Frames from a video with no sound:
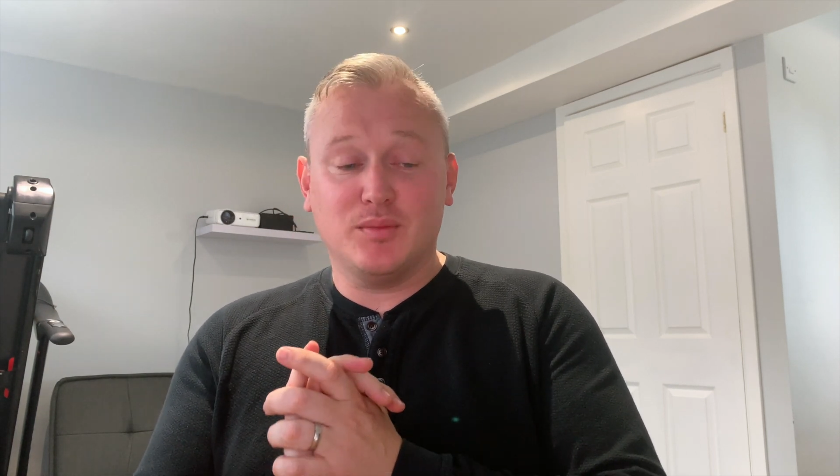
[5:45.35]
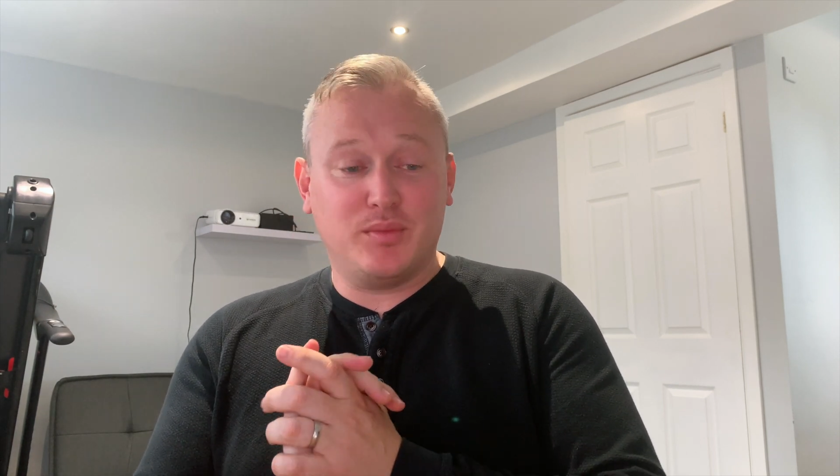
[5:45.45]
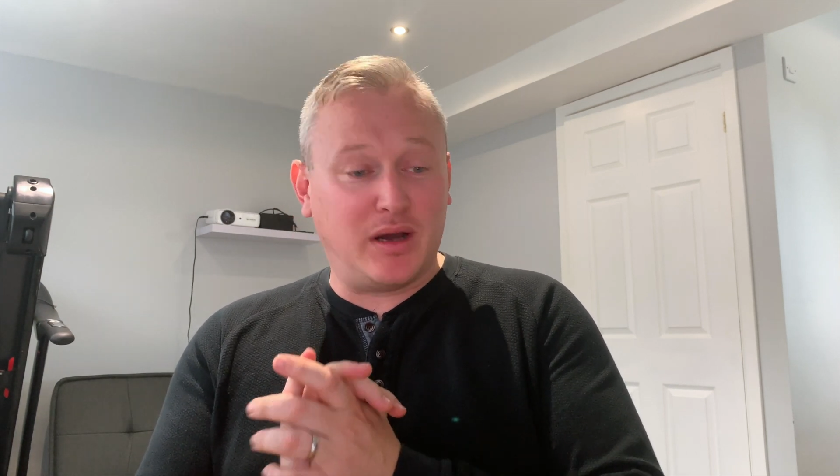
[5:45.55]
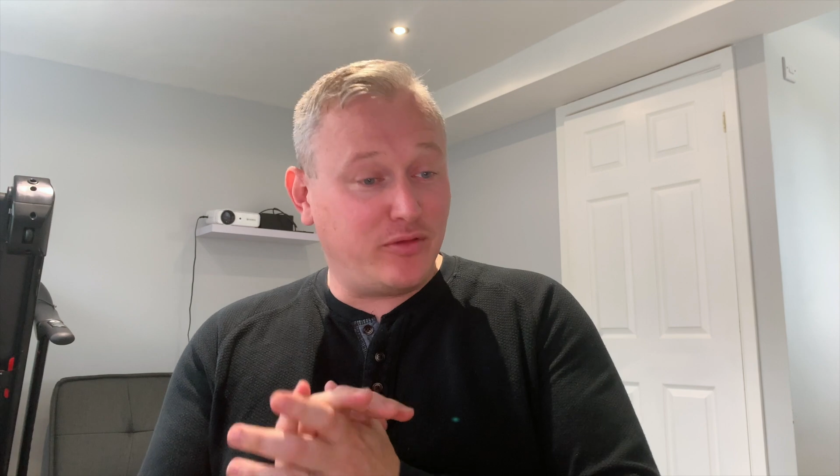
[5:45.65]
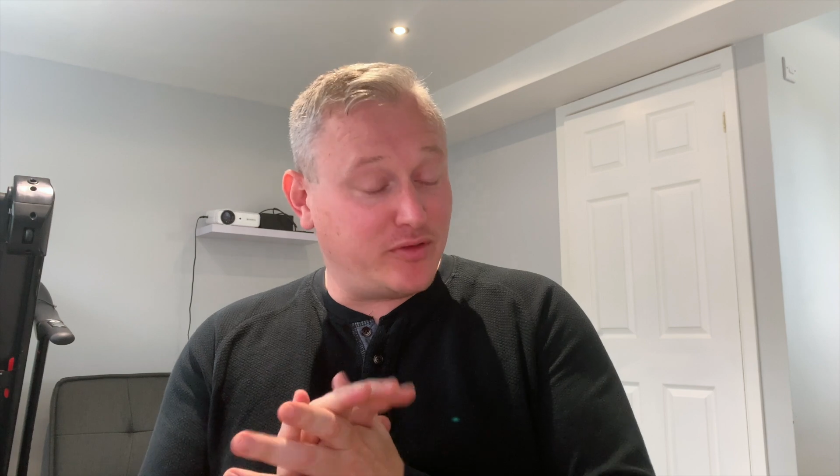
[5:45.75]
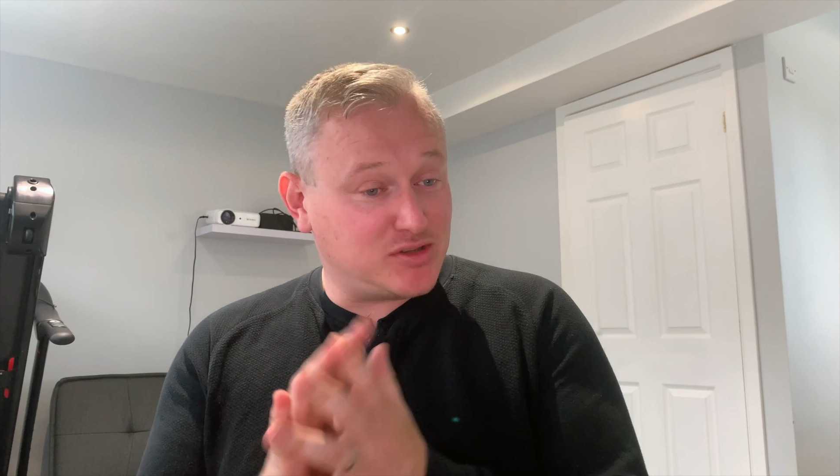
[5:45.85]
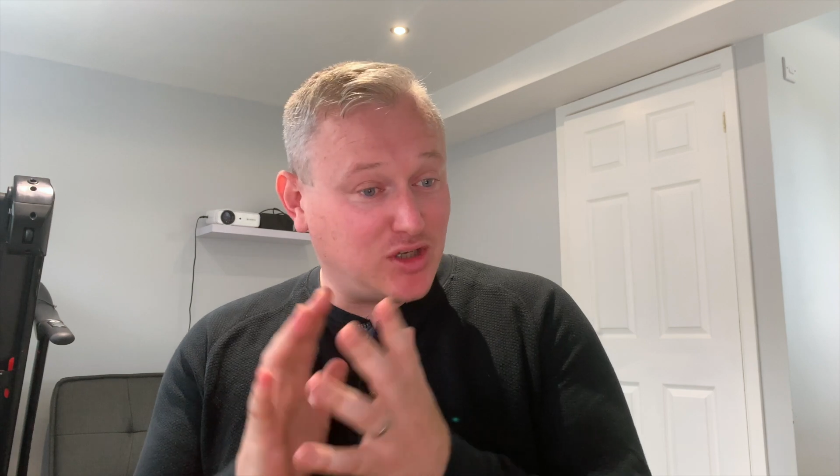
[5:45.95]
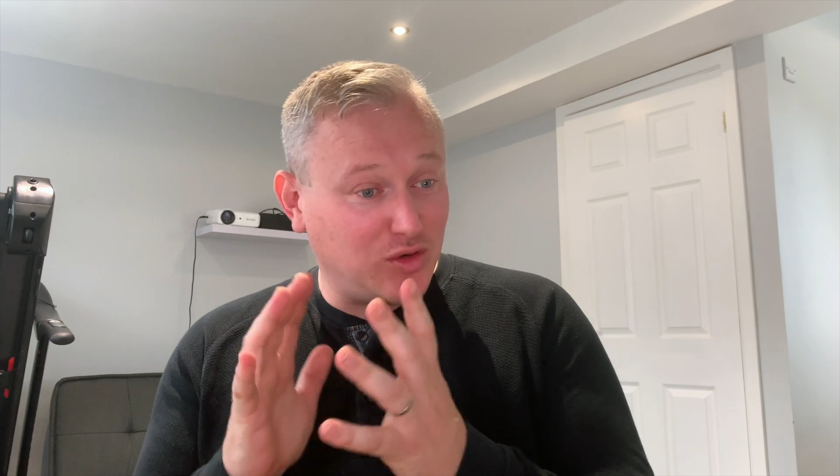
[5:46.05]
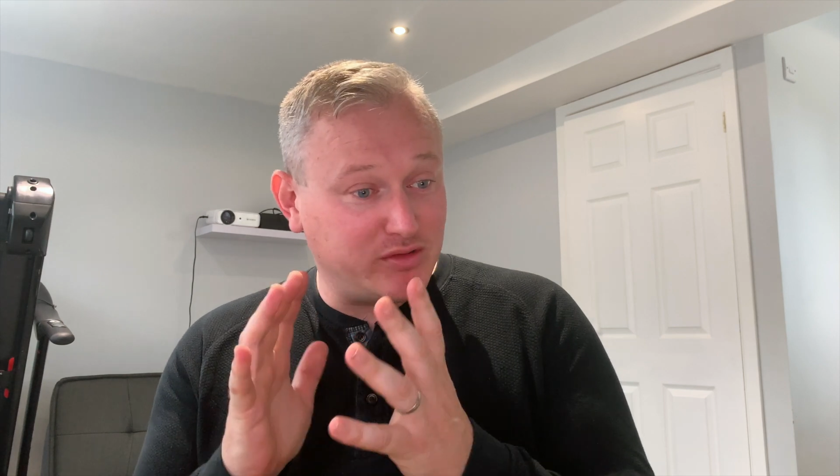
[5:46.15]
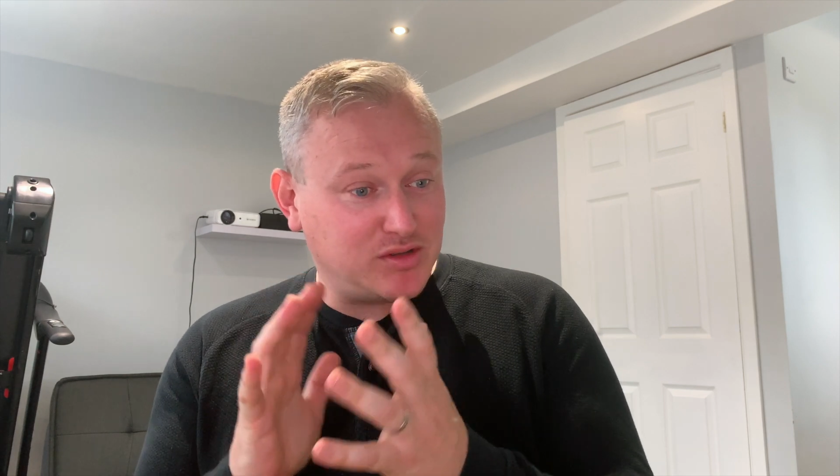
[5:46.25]
Powerful
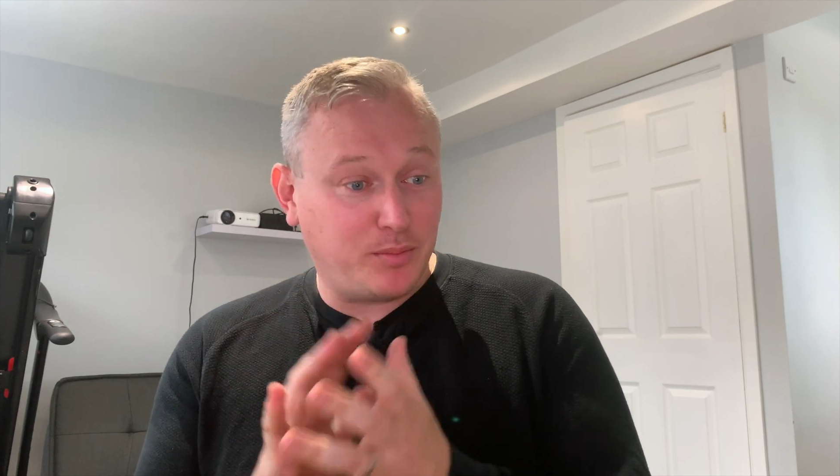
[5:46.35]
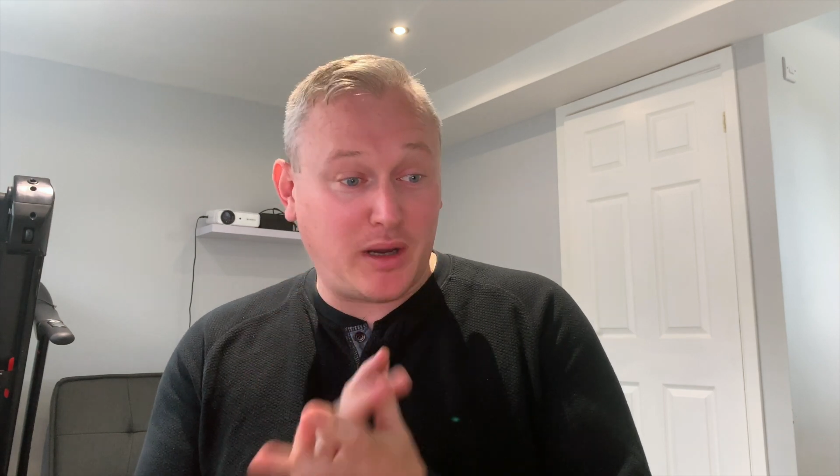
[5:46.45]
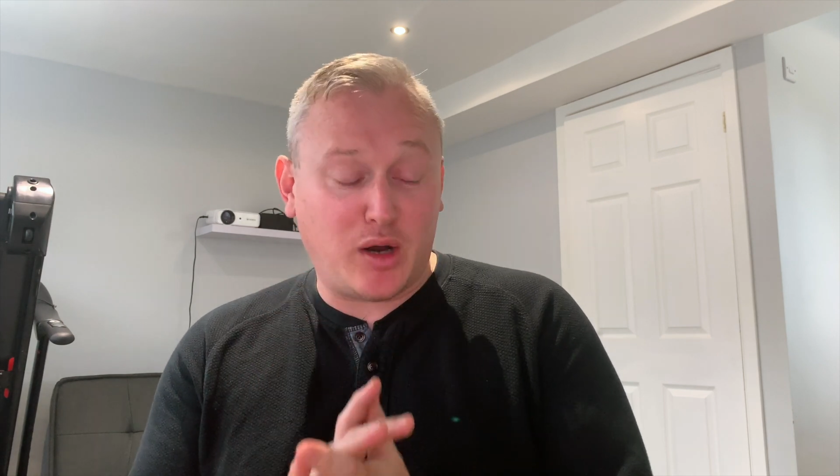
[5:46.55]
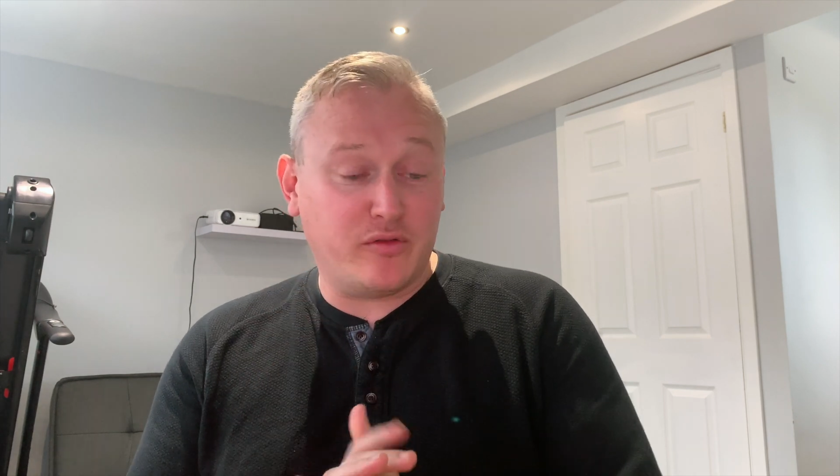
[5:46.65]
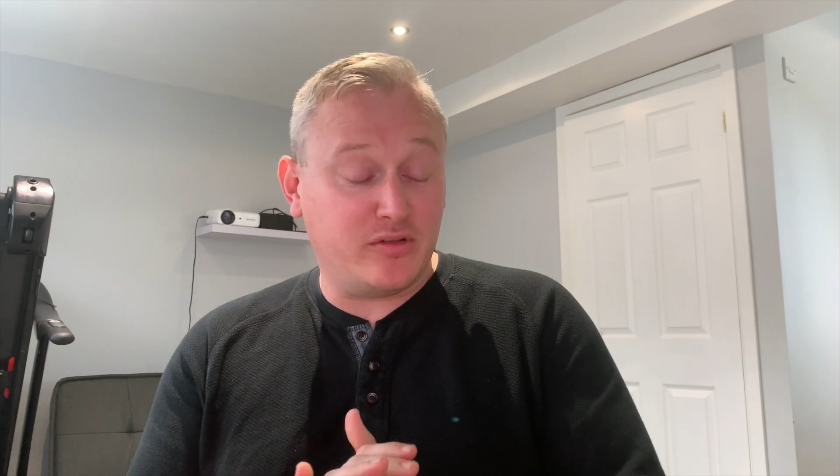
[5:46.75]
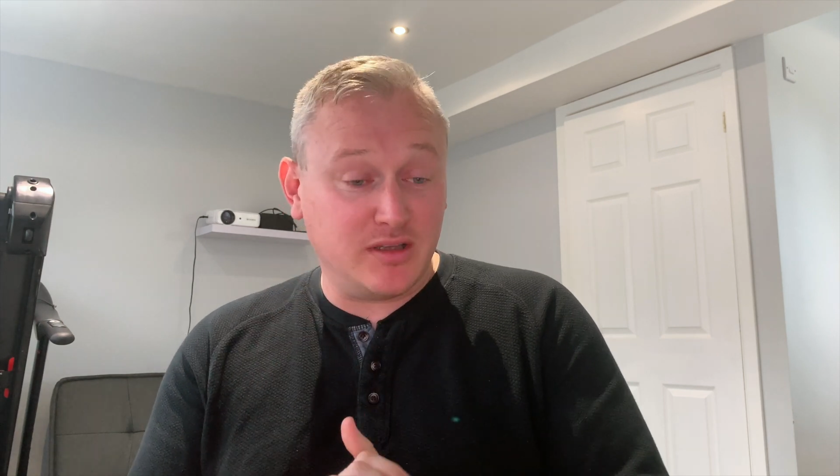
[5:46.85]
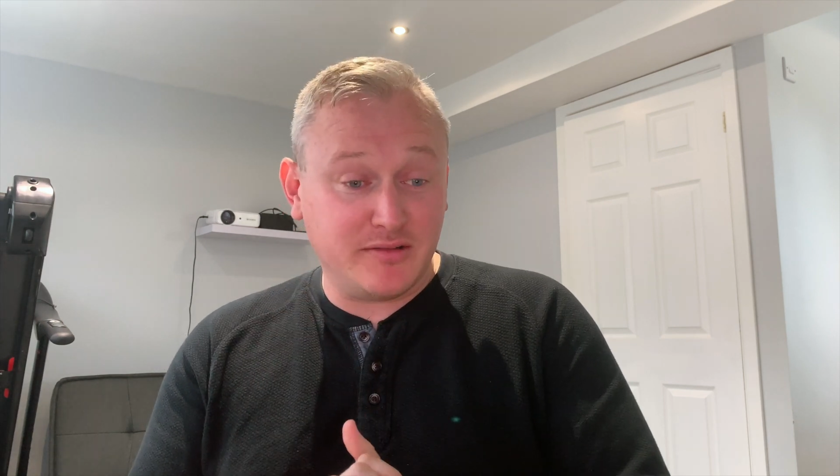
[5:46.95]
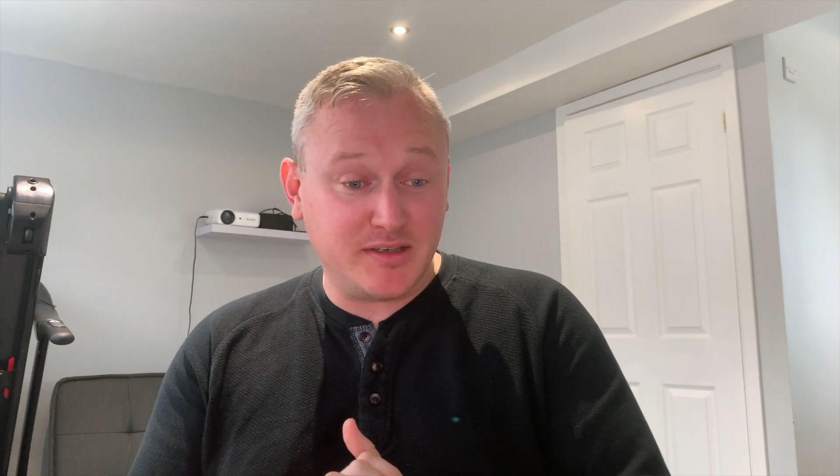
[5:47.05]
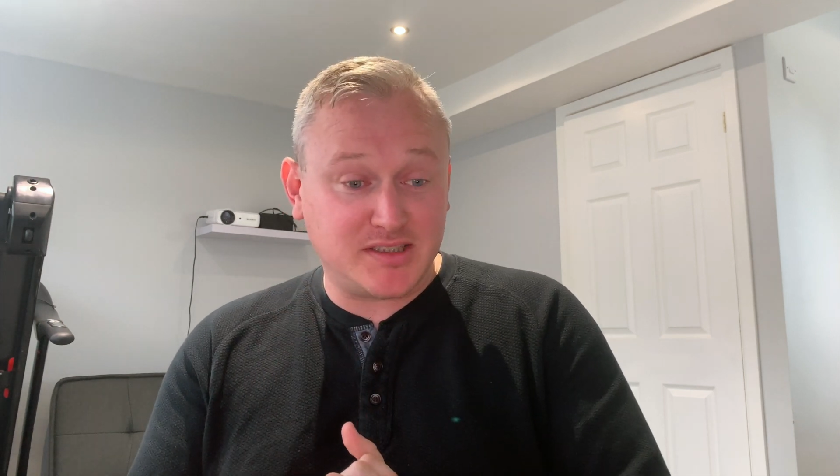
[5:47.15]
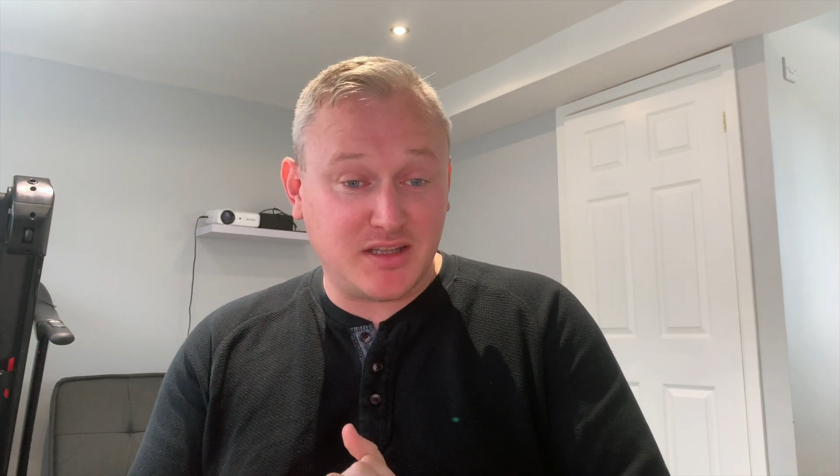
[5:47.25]
song with some powerful
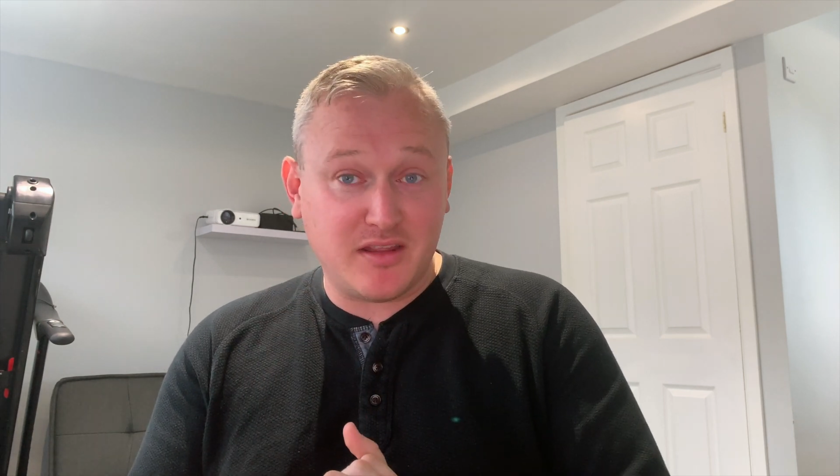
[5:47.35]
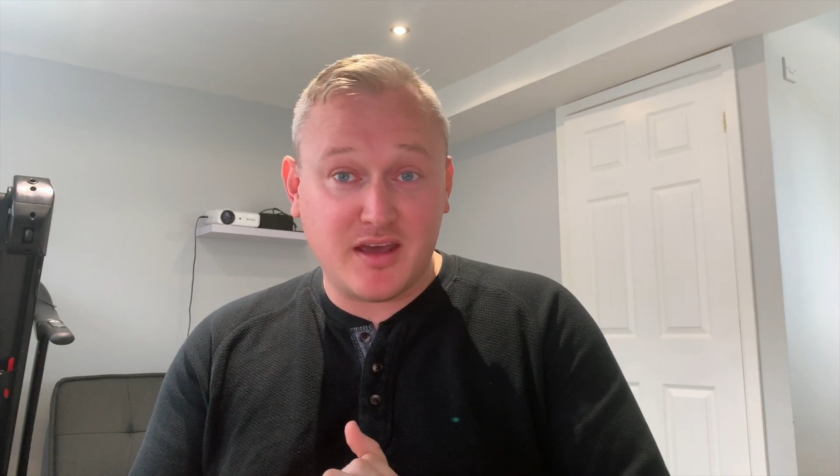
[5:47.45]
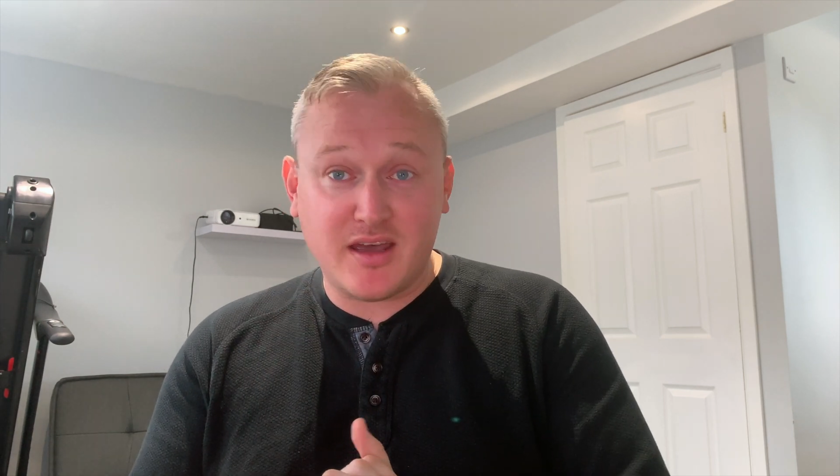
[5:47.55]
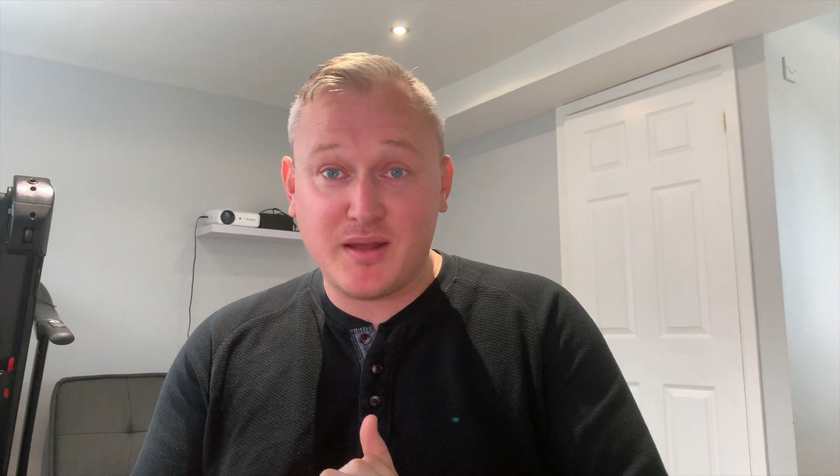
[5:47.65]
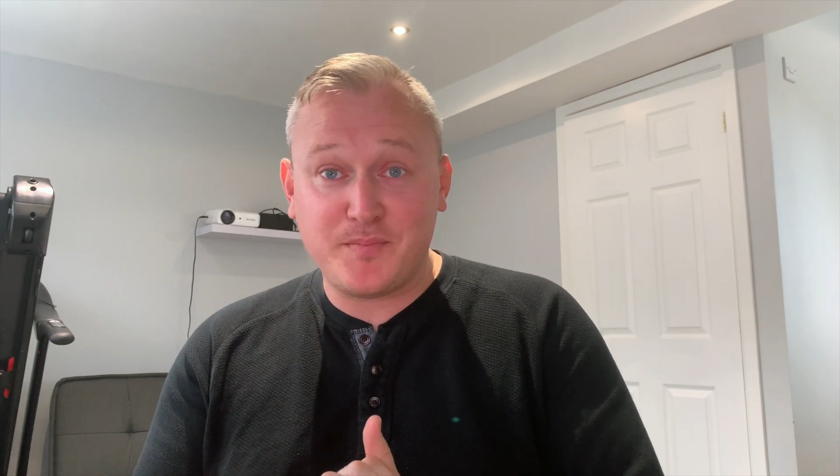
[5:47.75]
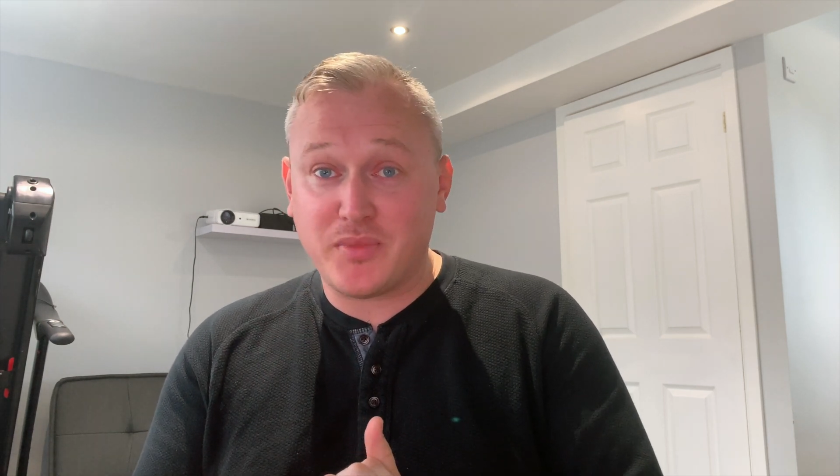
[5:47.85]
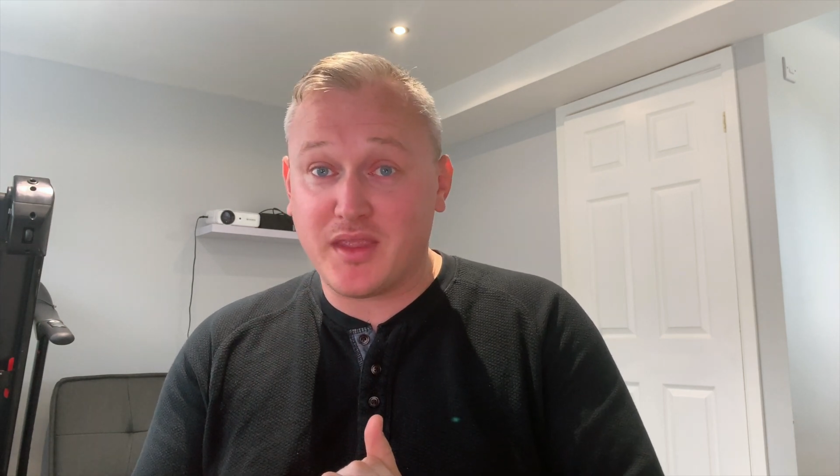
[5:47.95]
lyrics in there,